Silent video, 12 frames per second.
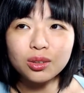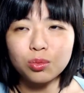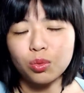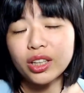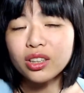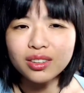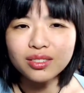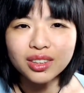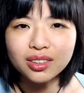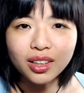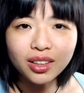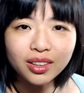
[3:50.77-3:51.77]
do you even
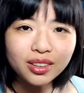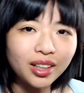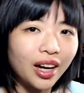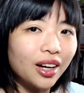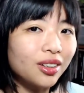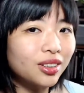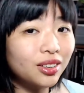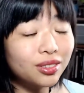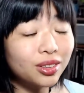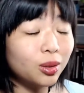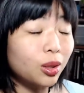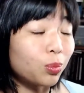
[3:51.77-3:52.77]
start? How do you
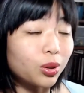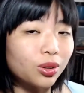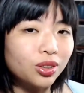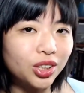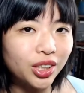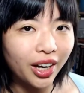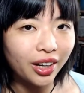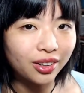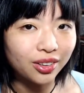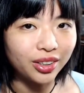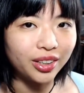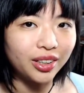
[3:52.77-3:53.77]
even approach a
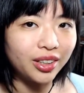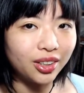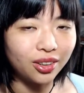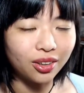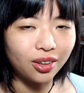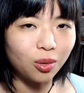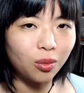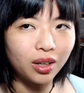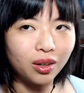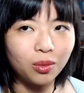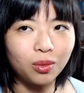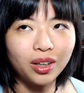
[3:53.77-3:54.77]
gallery?
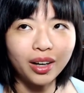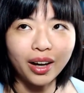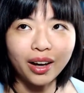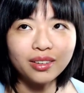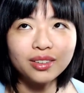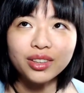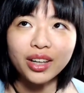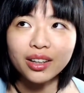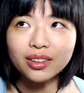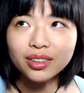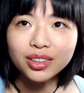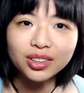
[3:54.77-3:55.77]
What kind of
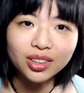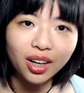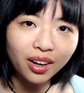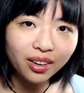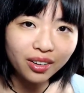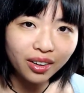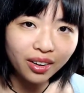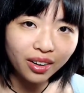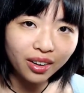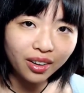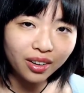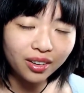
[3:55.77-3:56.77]
galleries are
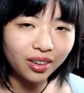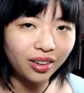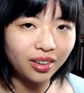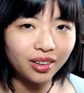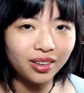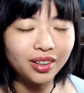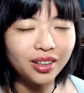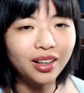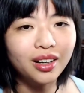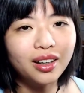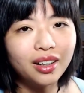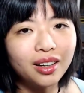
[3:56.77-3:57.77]
there? And
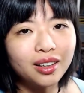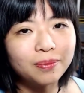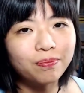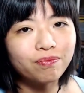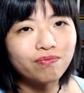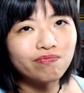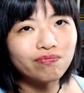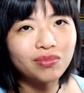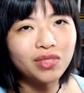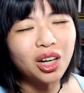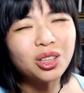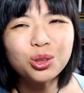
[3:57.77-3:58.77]

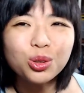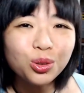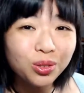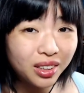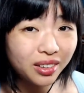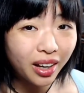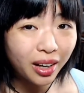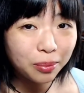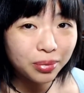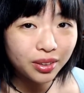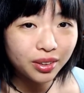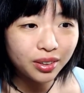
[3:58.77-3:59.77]
not too in
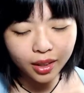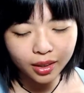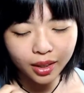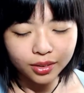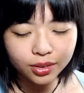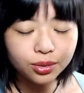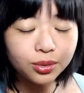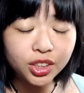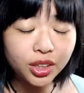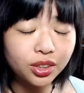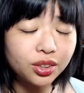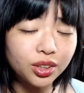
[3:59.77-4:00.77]
depth. I do wish
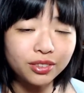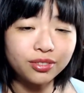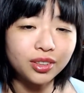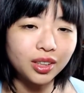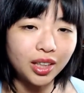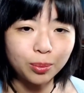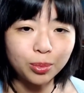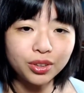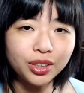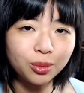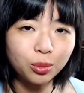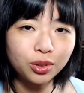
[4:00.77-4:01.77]
they could have
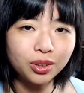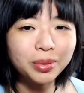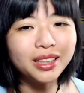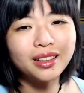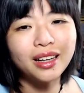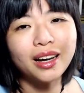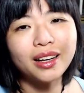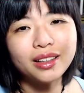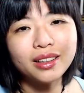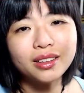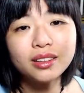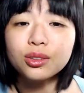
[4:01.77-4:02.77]
elaborated more, but
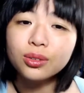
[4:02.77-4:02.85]
I do